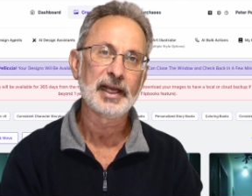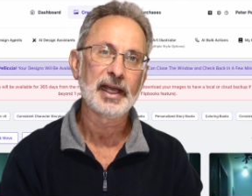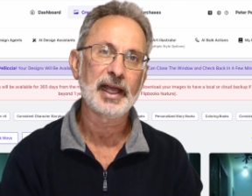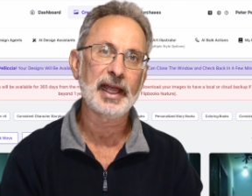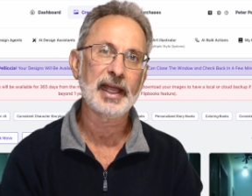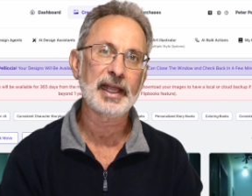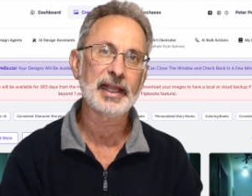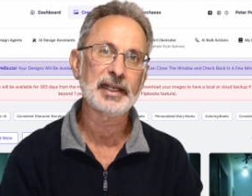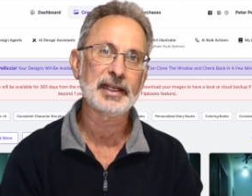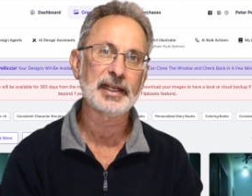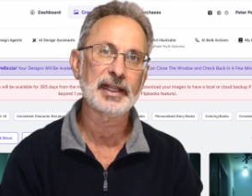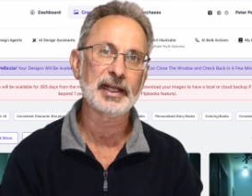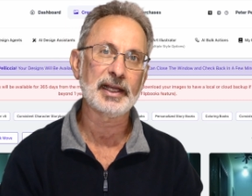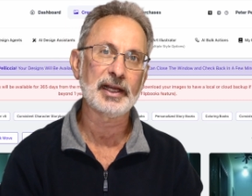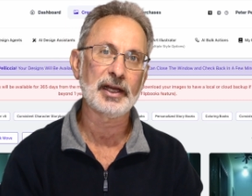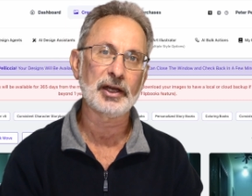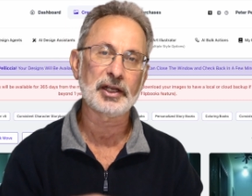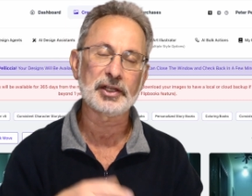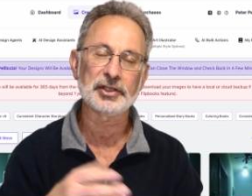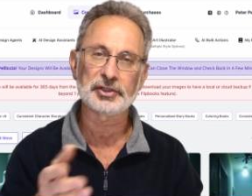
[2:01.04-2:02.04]
and
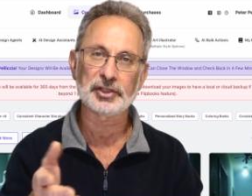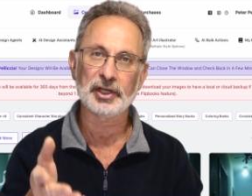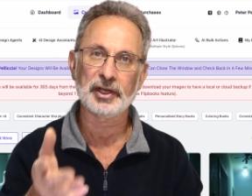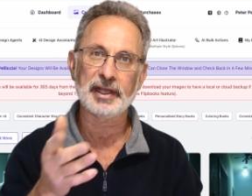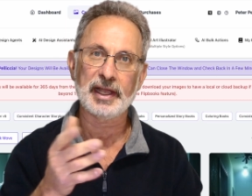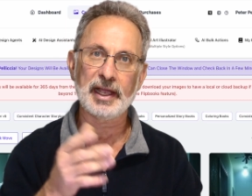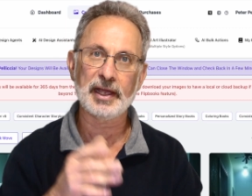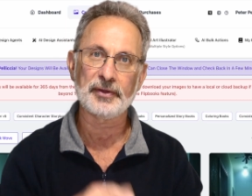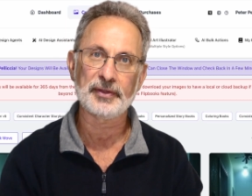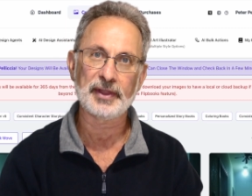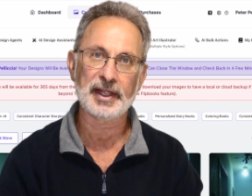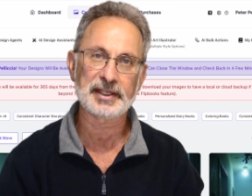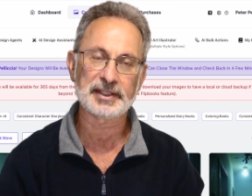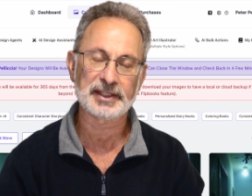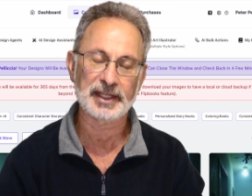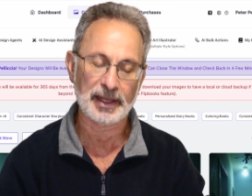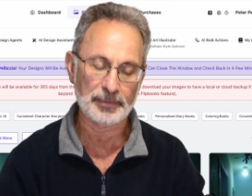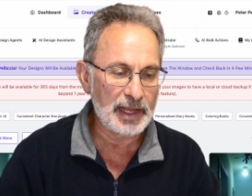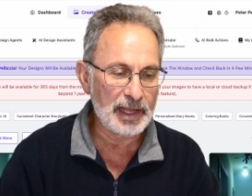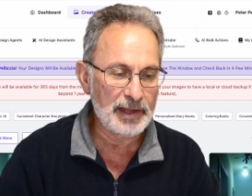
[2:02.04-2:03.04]
I can show you how that's done.